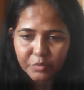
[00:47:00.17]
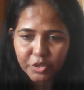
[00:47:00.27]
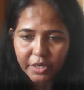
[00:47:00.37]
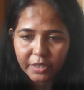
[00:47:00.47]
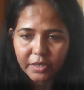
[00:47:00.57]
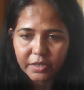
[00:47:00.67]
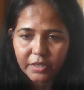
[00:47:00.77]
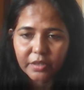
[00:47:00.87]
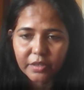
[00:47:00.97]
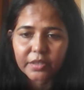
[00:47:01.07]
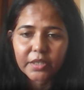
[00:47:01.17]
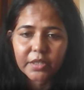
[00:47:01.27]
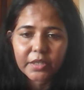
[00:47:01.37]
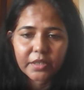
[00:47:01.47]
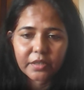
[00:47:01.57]
sharing it in the
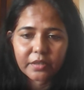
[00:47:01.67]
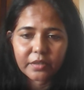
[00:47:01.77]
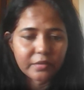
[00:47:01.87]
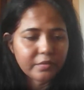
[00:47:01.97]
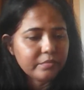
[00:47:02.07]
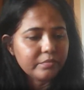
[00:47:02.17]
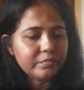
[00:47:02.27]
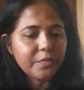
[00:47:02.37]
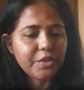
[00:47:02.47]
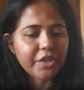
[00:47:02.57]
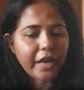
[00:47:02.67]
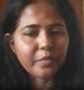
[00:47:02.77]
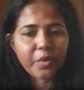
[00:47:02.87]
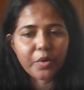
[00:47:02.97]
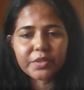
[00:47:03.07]
chat
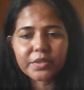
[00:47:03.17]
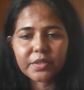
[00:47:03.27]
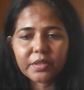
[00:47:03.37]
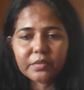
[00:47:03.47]
box,